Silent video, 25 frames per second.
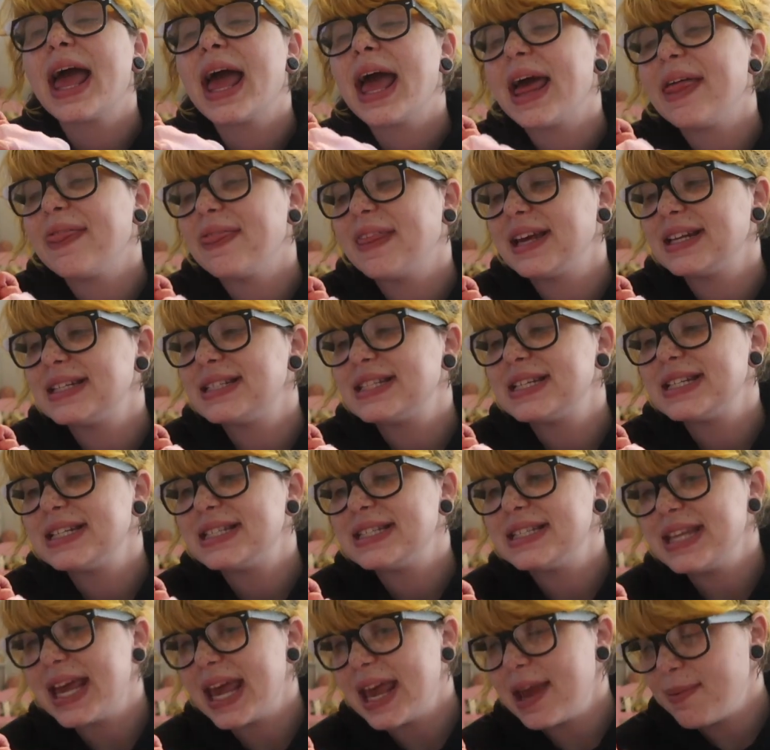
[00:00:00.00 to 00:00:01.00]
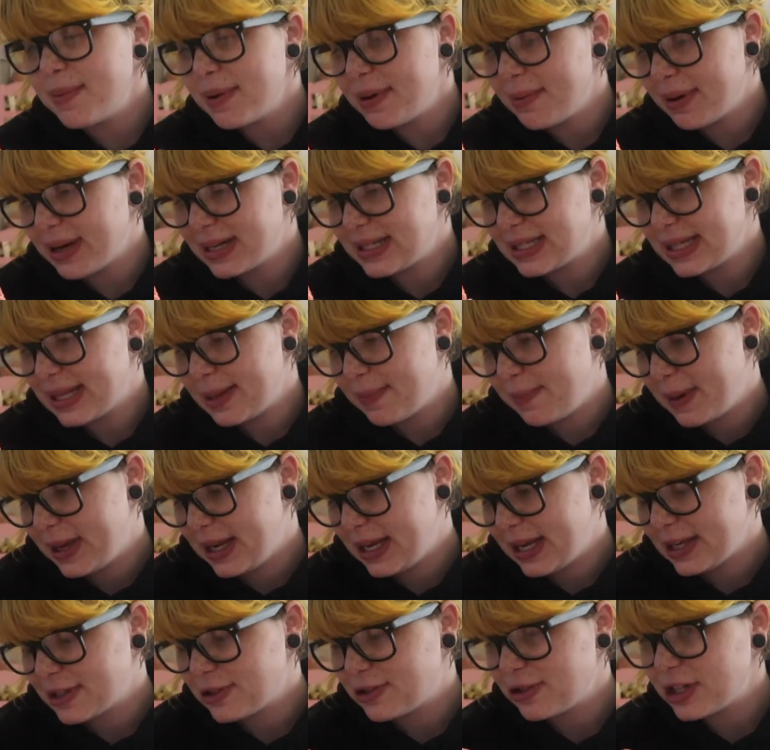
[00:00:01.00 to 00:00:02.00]
And then today we went to the
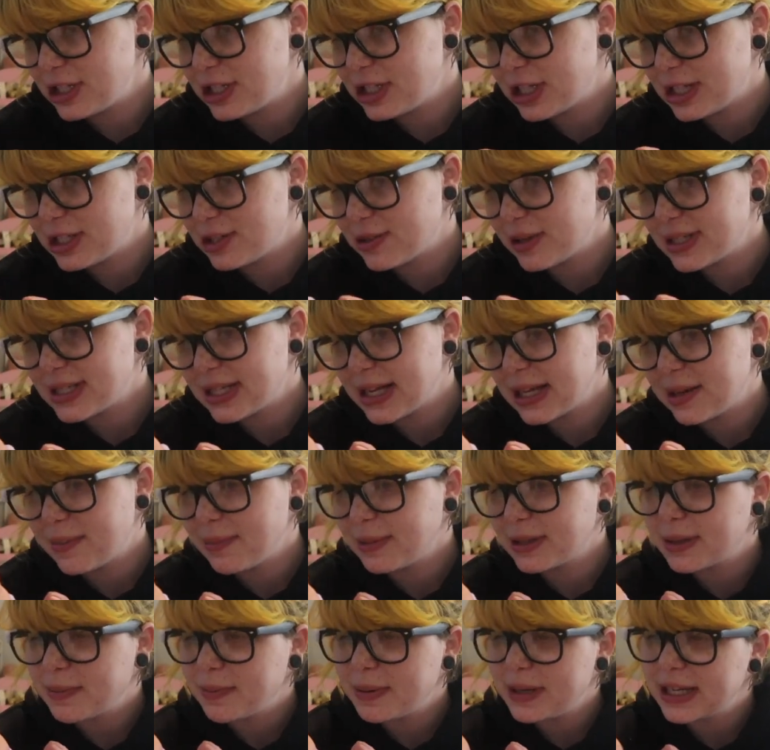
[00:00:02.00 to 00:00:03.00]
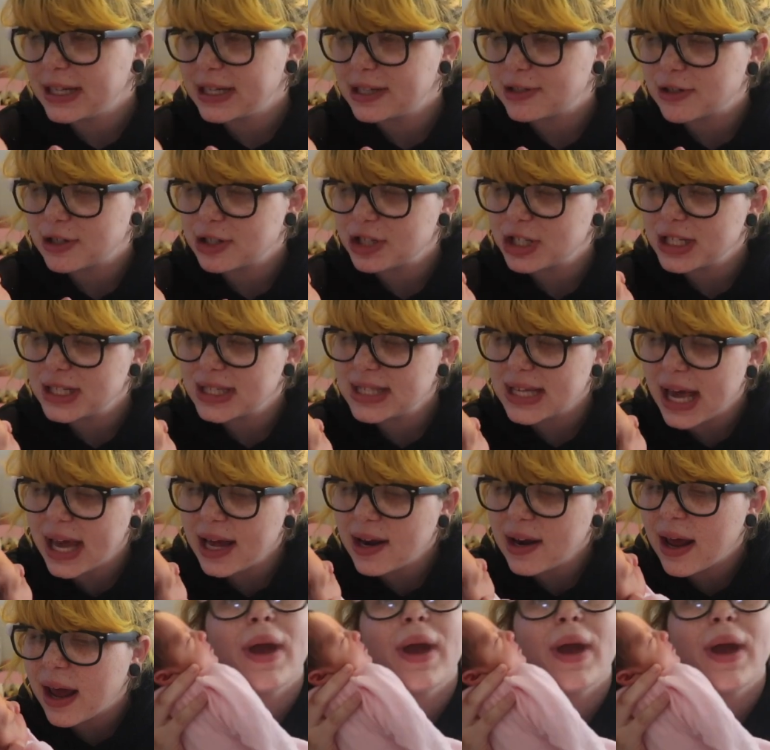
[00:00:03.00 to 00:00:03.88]
pediatrician. Do you want to tell them what the pediatrician said?